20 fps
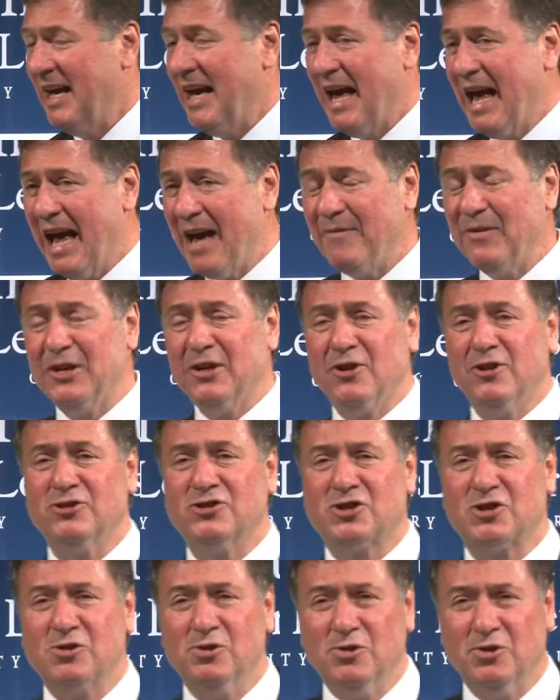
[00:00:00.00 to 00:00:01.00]
Having good
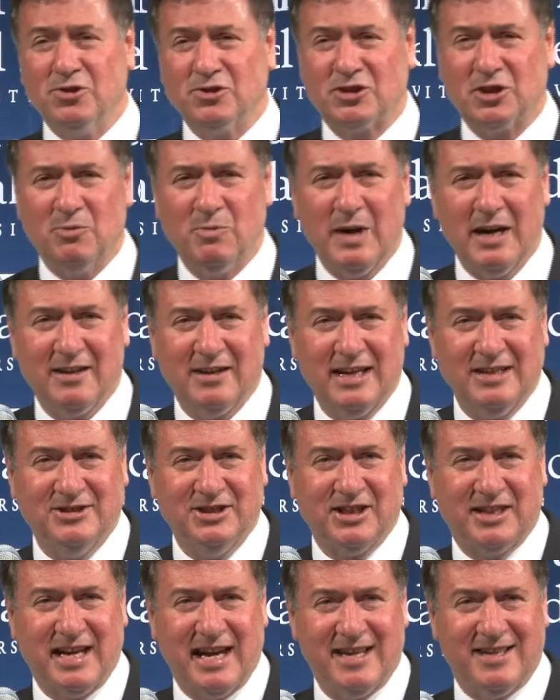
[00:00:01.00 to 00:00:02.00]
schools, a
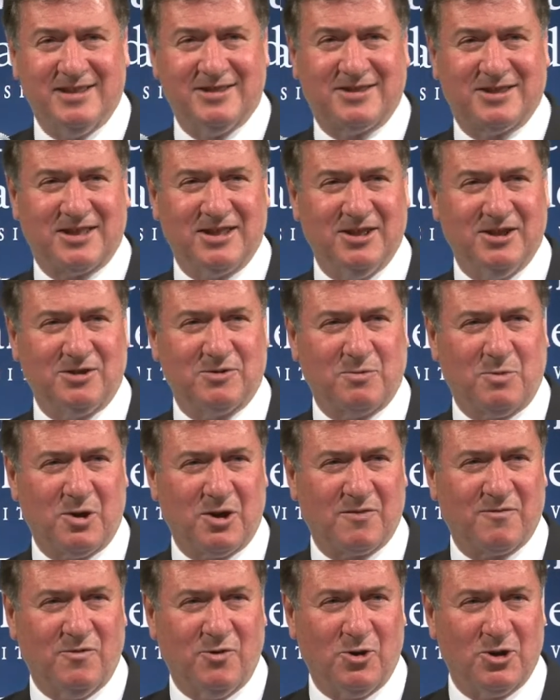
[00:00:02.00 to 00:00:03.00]
well-educated, skilled
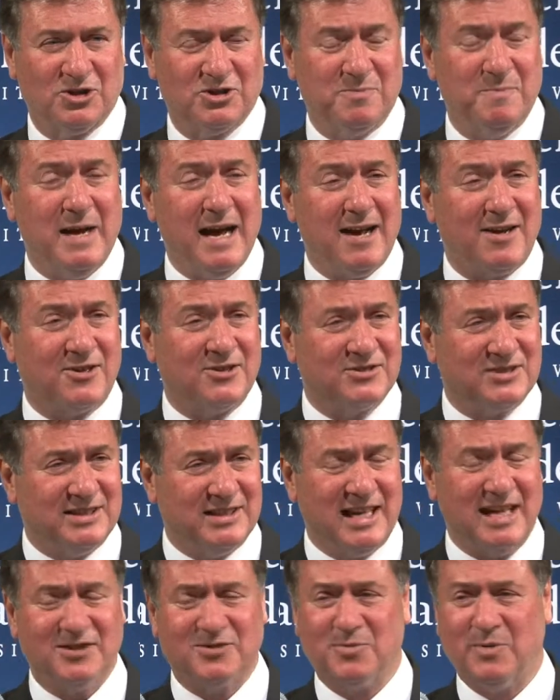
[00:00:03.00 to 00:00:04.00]
workforce matters, and
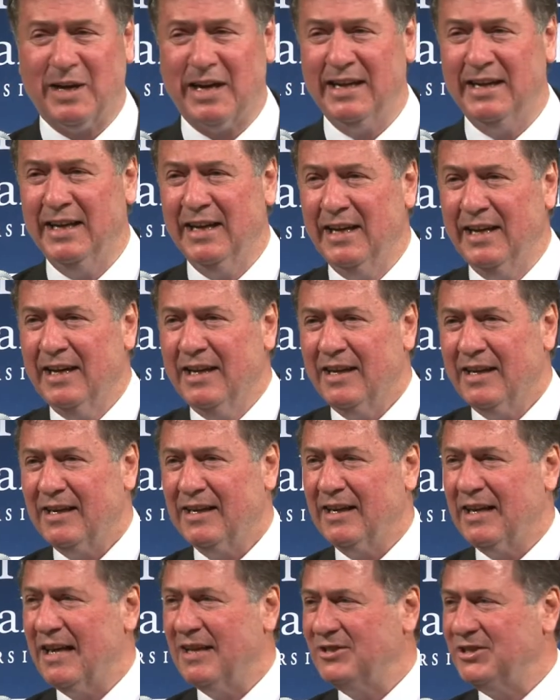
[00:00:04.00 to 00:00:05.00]
that's why
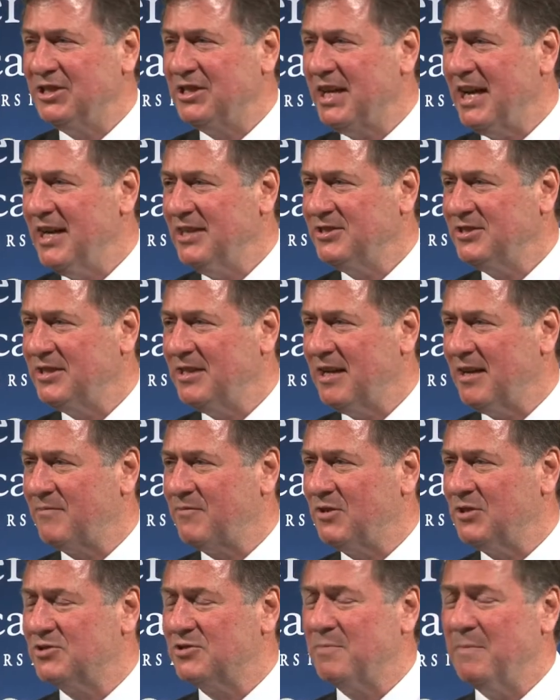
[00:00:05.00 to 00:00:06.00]
education
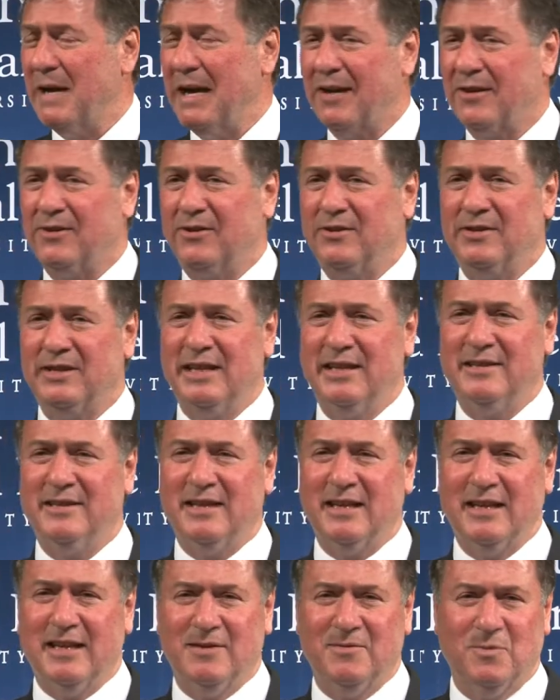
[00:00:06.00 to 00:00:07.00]
efforts mattered.
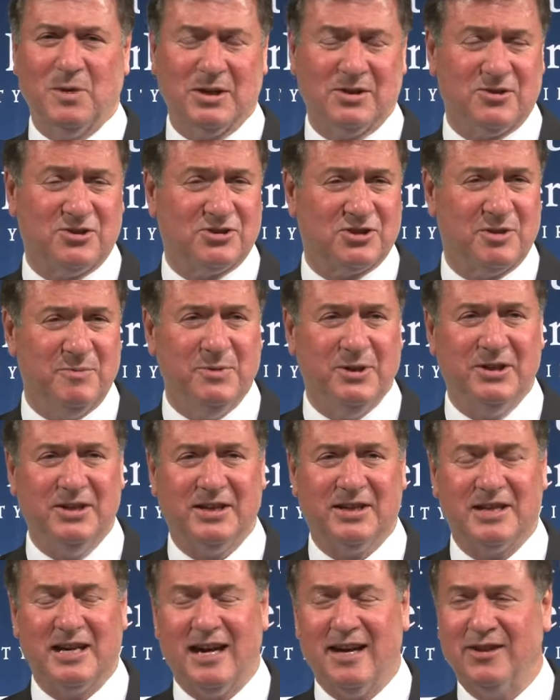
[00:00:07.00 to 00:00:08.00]
And whether it's
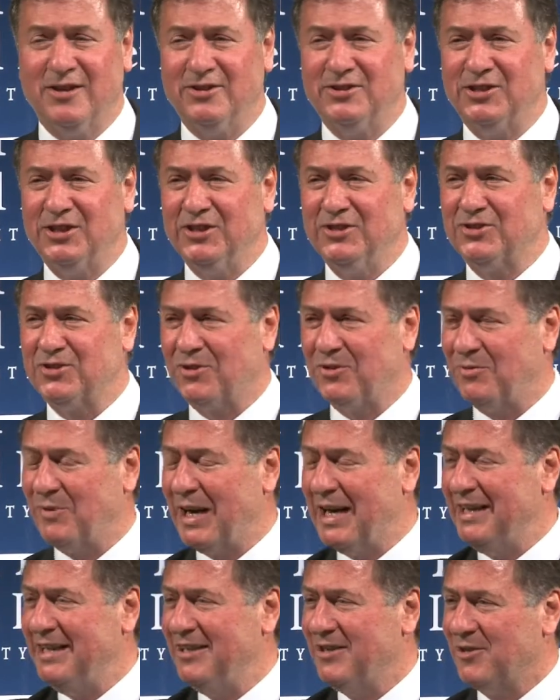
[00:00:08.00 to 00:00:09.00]
community colleges or
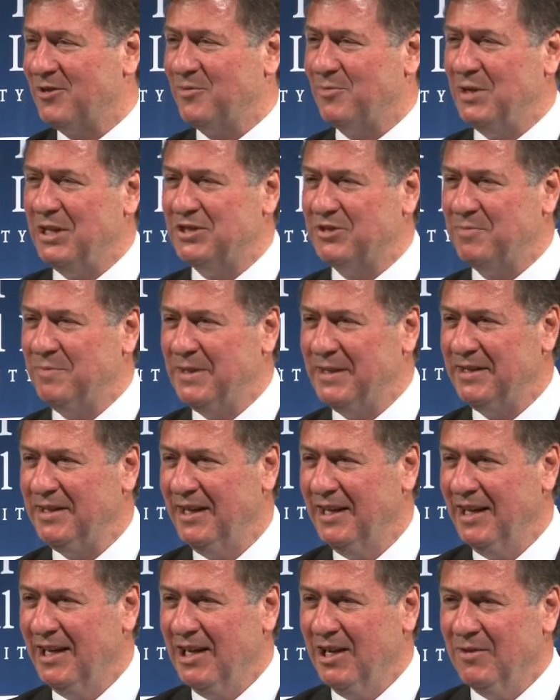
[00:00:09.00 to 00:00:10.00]
right here in Richmond,
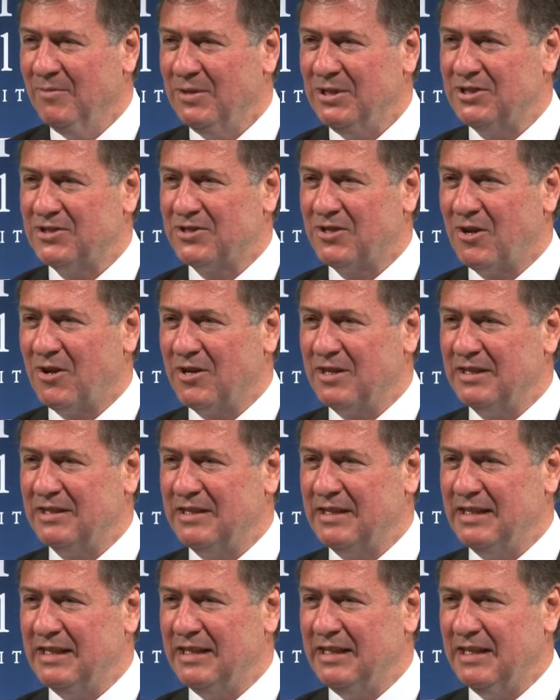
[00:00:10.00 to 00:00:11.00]
we started
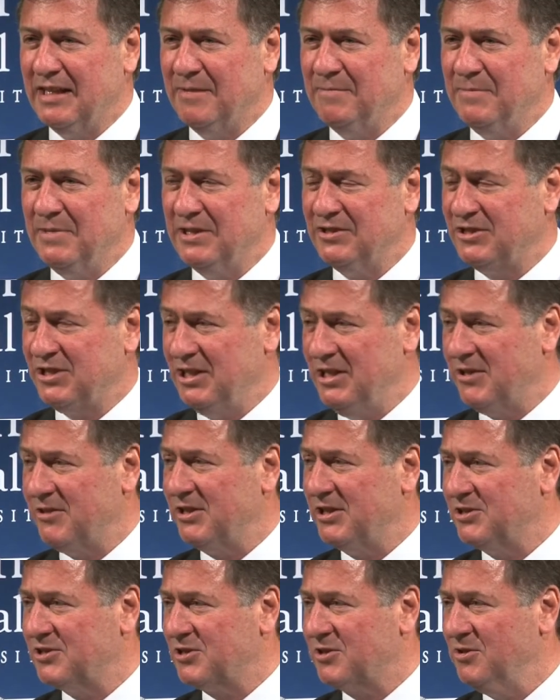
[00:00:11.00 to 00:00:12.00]
the
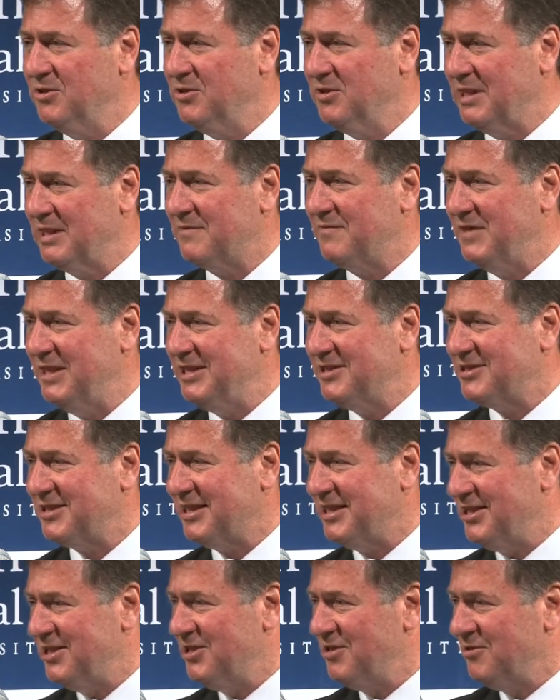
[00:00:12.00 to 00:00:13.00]
engineering school at
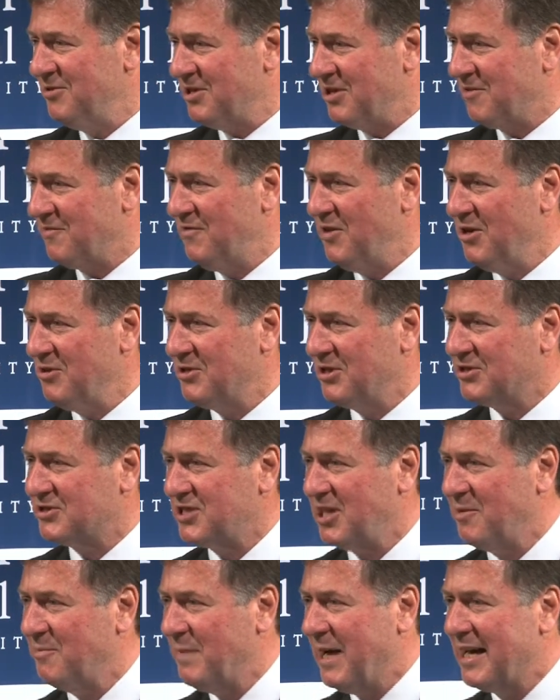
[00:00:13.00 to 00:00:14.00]
VCU, and they're focused
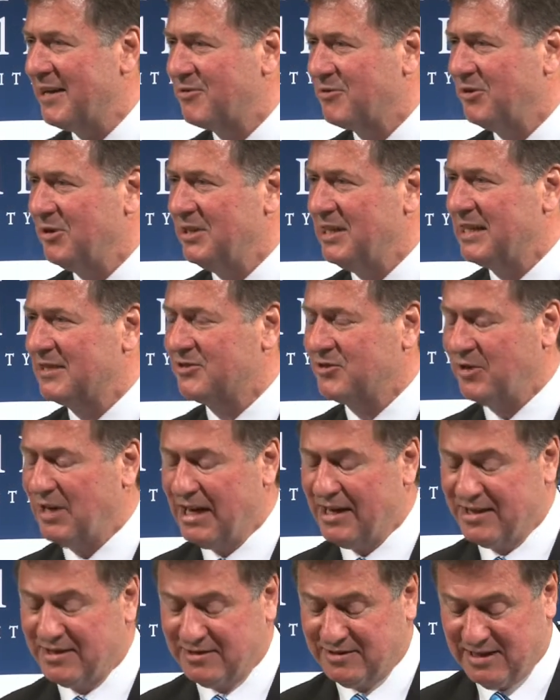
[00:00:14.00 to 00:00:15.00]
on
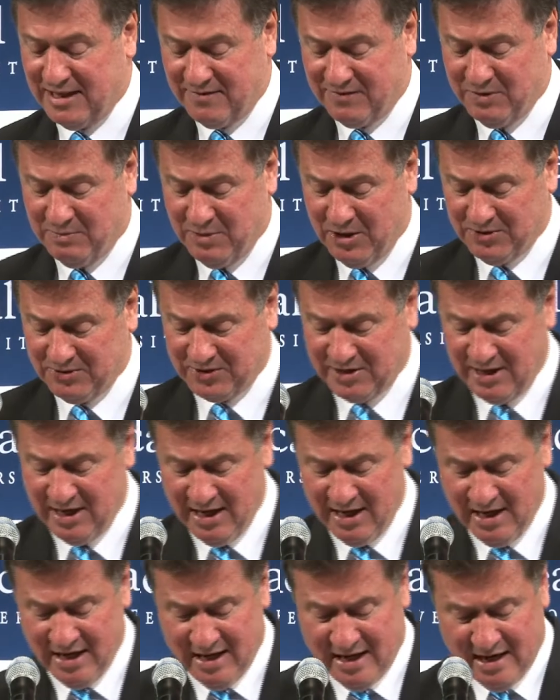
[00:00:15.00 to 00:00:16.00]
microelectronics. They have the most
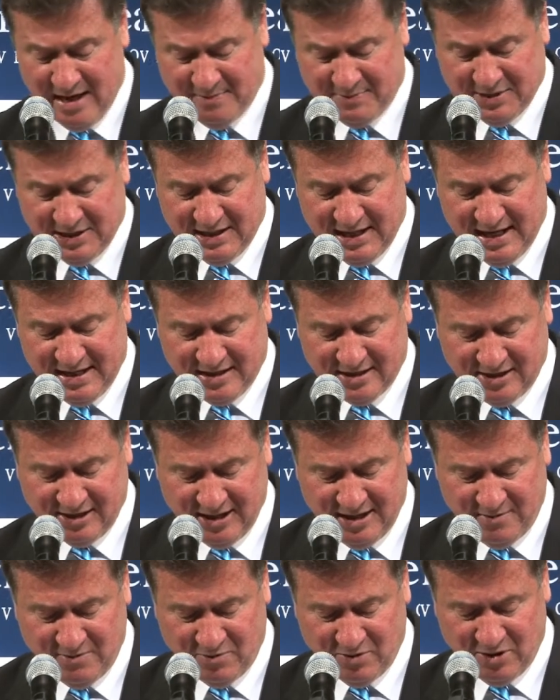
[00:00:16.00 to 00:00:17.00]
up-to-date
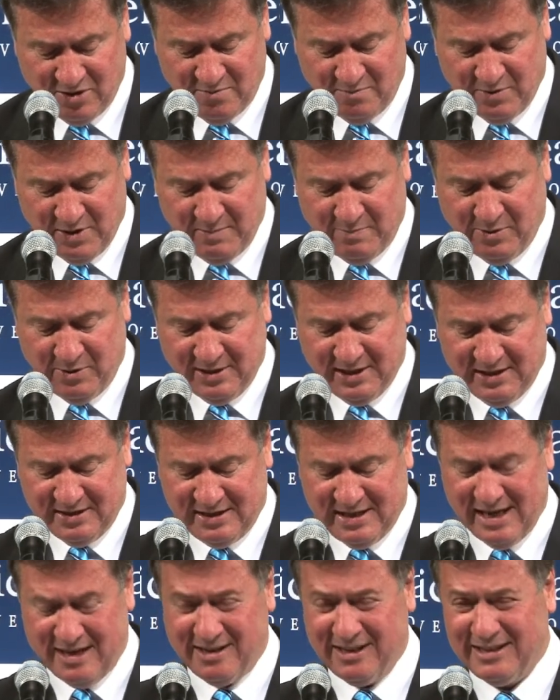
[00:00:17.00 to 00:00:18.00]
clean room. We put in
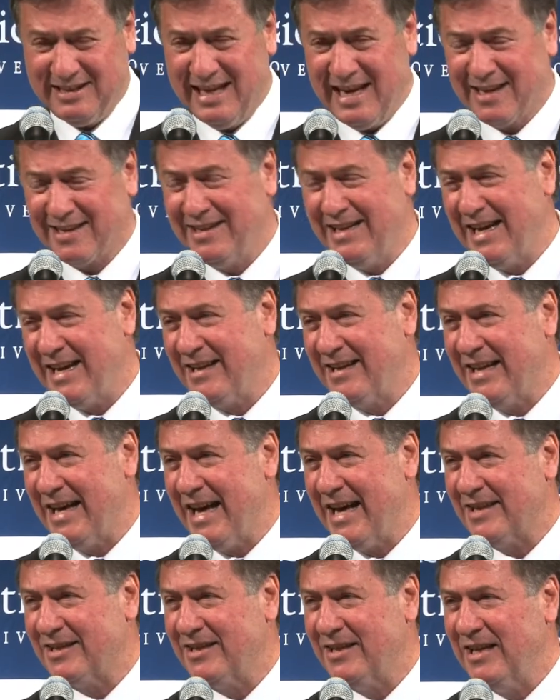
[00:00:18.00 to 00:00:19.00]
Teletechnet
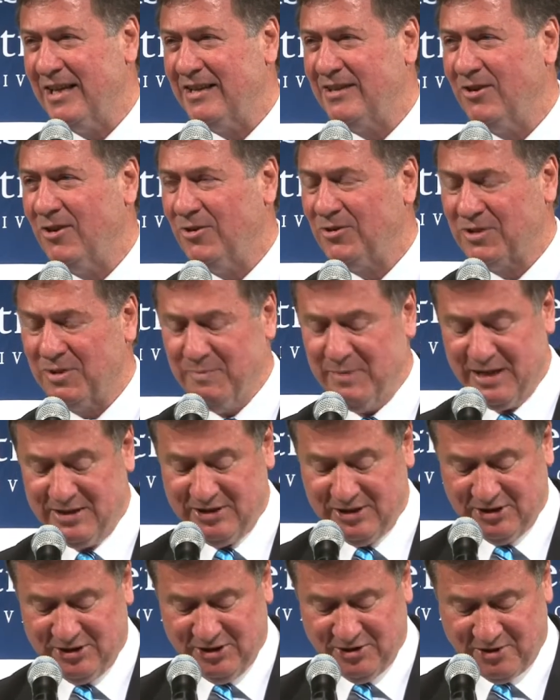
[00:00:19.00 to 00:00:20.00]
at Old
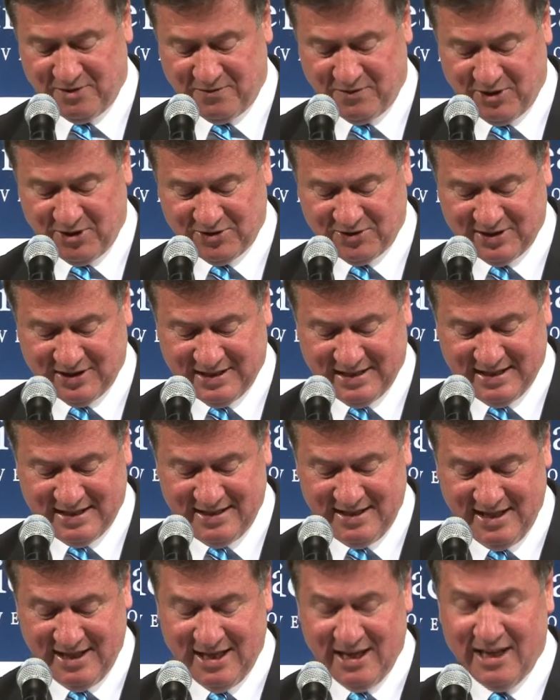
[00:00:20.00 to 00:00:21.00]
Dominion
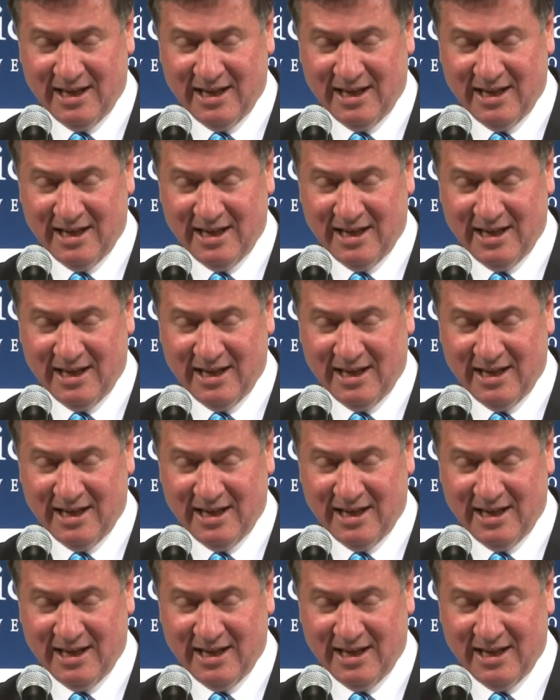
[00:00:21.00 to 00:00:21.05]
University.